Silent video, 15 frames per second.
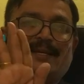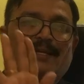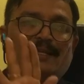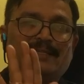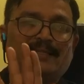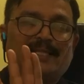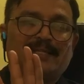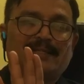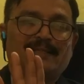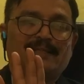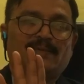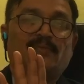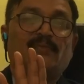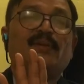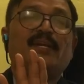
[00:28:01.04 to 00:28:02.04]
then
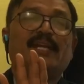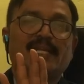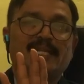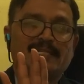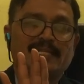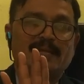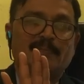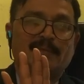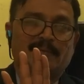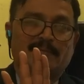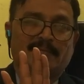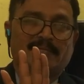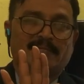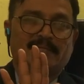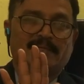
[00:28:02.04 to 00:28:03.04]
feeding the baby.
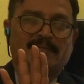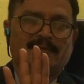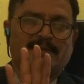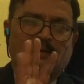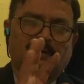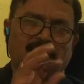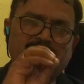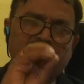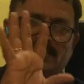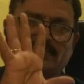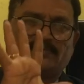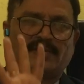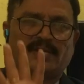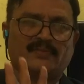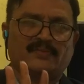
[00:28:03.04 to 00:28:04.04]
All these
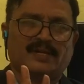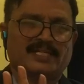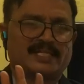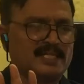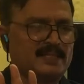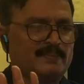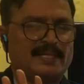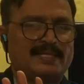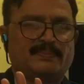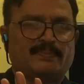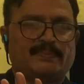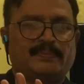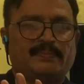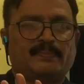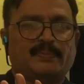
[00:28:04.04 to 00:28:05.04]
5 functions plus
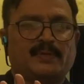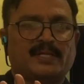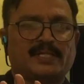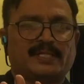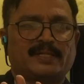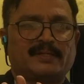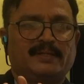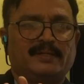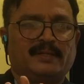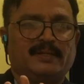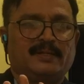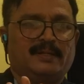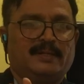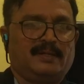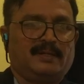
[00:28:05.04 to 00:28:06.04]
production.
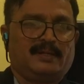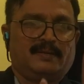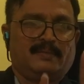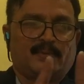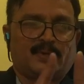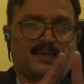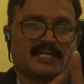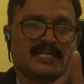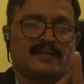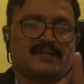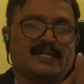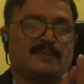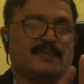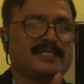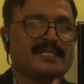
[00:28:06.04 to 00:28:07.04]
Production of
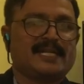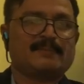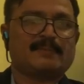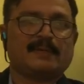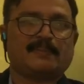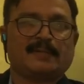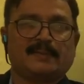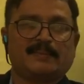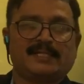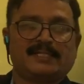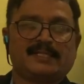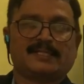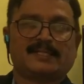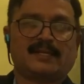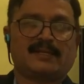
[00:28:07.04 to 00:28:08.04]
gametes taken by primary
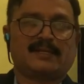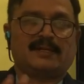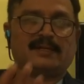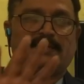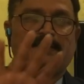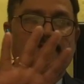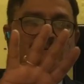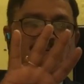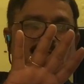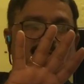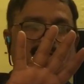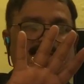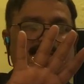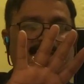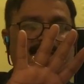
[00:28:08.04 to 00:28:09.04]
sex organ.
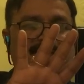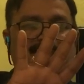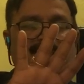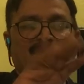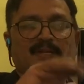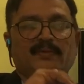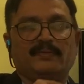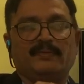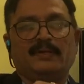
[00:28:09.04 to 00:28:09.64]
All these 5